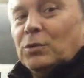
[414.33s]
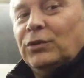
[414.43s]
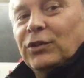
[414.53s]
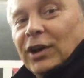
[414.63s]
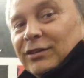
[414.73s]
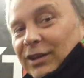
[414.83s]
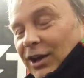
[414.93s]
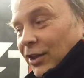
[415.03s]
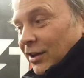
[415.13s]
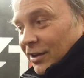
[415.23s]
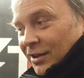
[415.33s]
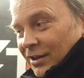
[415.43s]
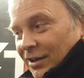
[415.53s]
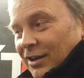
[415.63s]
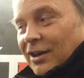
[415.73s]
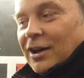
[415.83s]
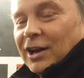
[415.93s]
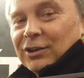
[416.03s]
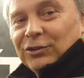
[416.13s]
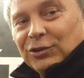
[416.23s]
from one side to the other.
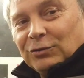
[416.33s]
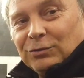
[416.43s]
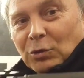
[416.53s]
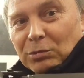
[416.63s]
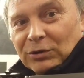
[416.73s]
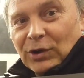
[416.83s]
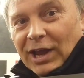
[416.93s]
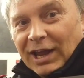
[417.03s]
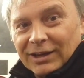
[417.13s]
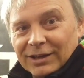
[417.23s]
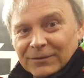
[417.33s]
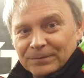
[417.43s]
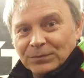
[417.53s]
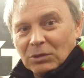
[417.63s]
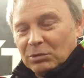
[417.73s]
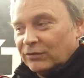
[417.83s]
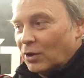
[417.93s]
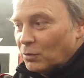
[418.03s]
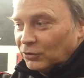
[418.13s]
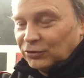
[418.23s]
I can shoot normally right-handed, but
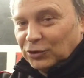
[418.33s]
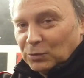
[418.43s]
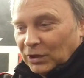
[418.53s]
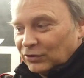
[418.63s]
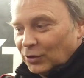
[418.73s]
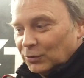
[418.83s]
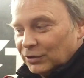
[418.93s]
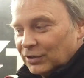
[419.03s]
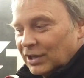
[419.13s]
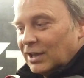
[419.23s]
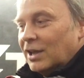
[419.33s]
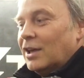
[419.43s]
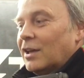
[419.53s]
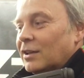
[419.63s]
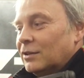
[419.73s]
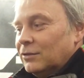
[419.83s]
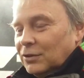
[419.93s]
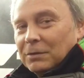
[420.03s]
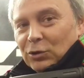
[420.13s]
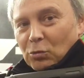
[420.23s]
if I want to shoot weak shouldered,
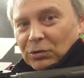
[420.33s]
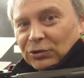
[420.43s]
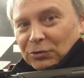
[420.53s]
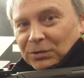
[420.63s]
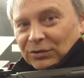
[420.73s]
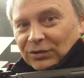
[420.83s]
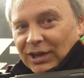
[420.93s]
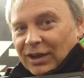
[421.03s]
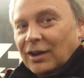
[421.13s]
so my normal shooting position is